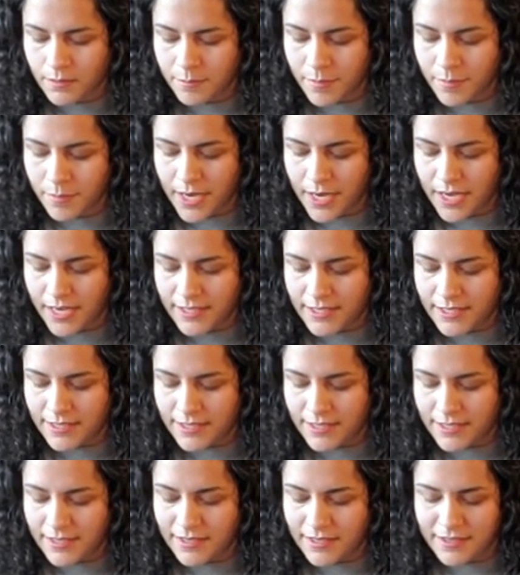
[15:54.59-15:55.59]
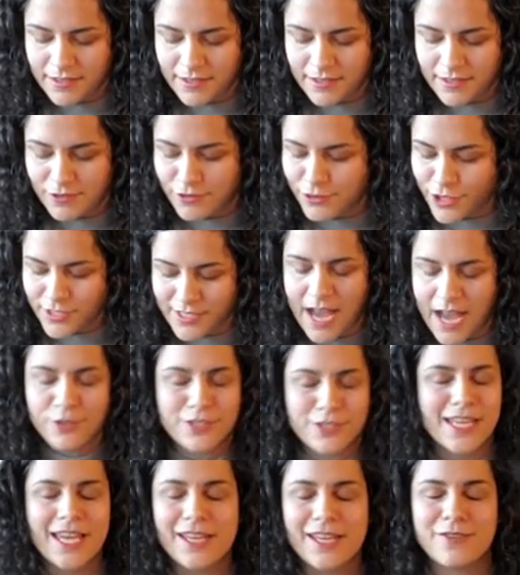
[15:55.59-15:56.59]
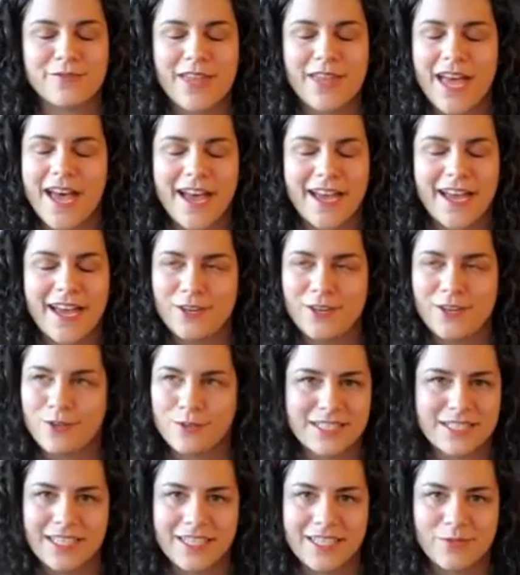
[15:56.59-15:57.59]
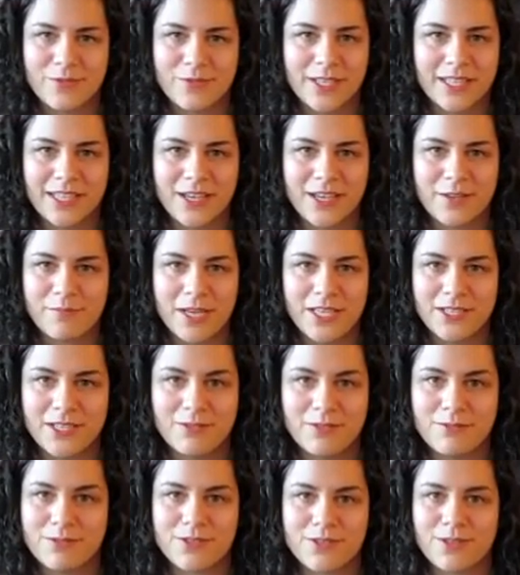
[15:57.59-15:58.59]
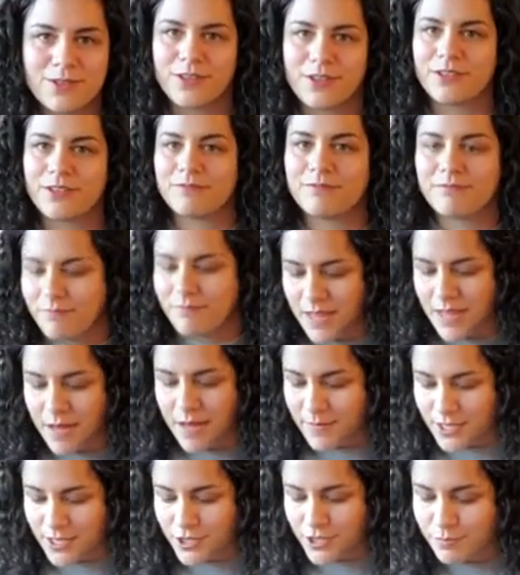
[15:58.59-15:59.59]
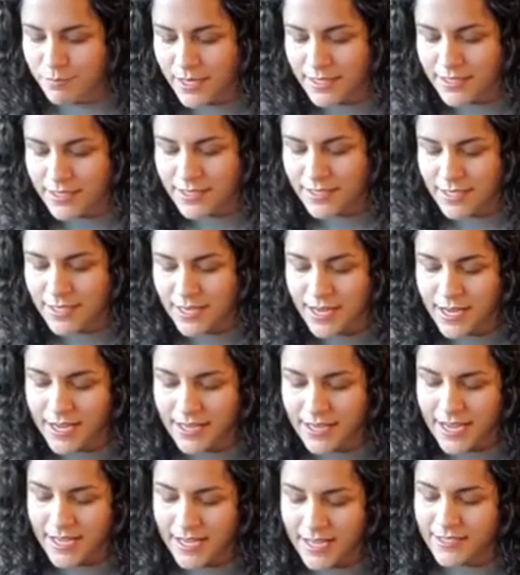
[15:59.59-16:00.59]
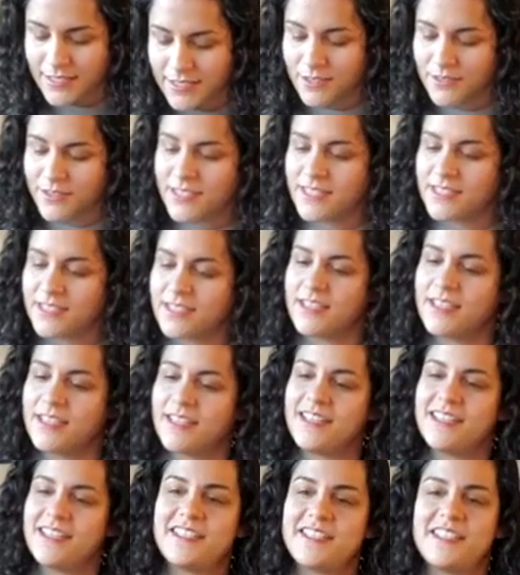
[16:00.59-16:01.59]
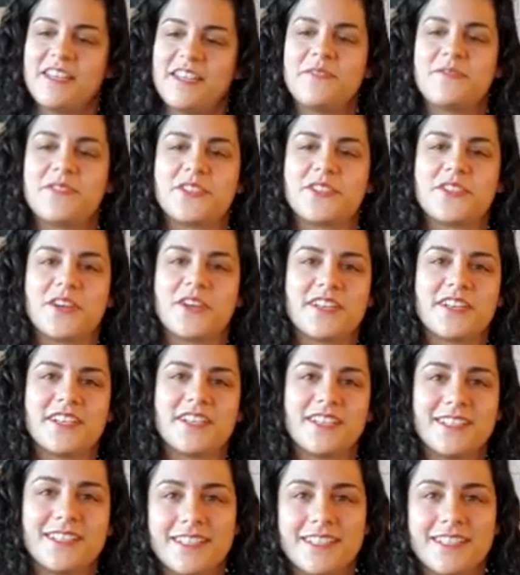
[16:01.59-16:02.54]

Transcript: but just outside of that, I don't see it really on menus or that much. But uh, yes, this is a, a self starter.